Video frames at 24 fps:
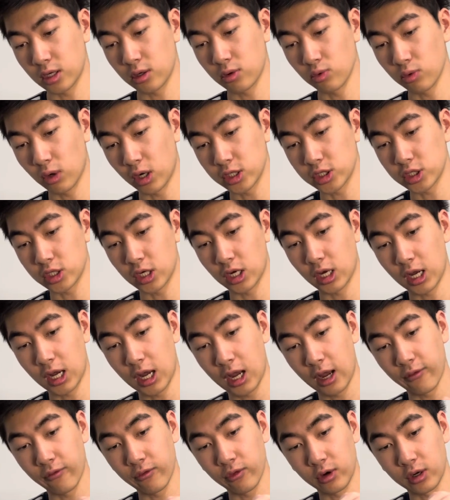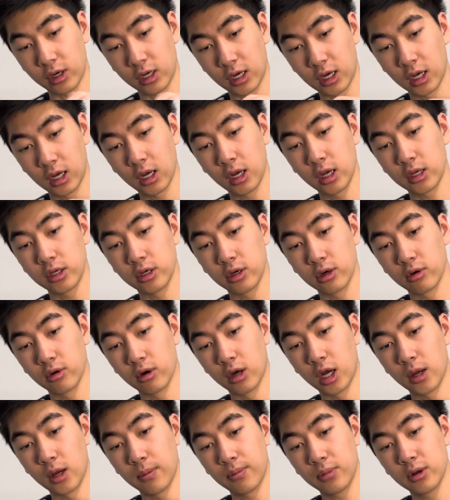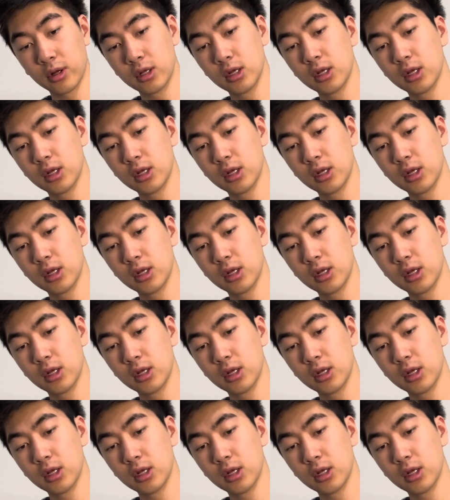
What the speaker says: Russia, Africa, Europe.